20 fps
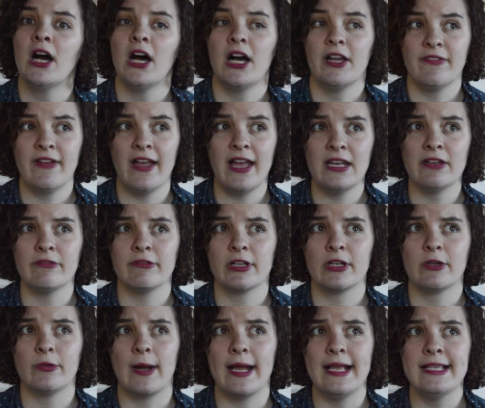I've had a
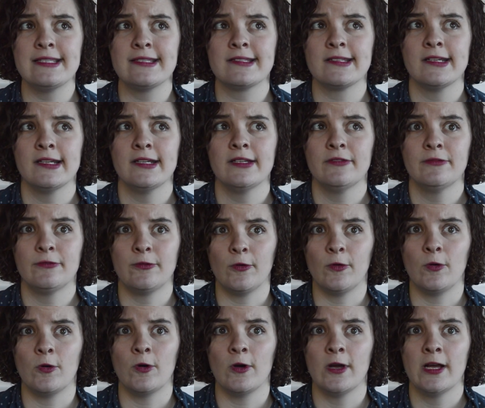request
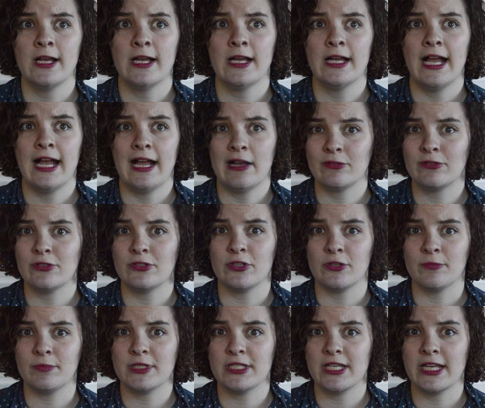for how to
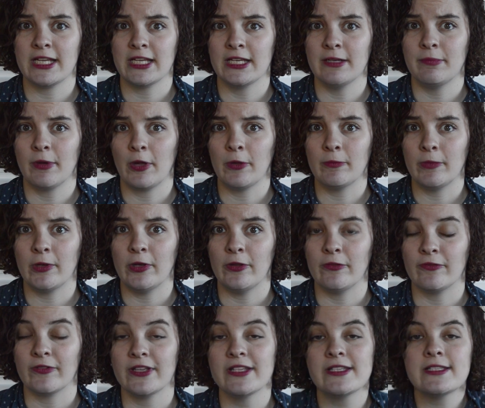do particular boat
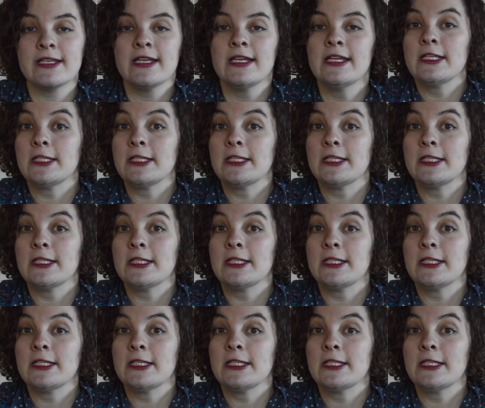manoeuvres,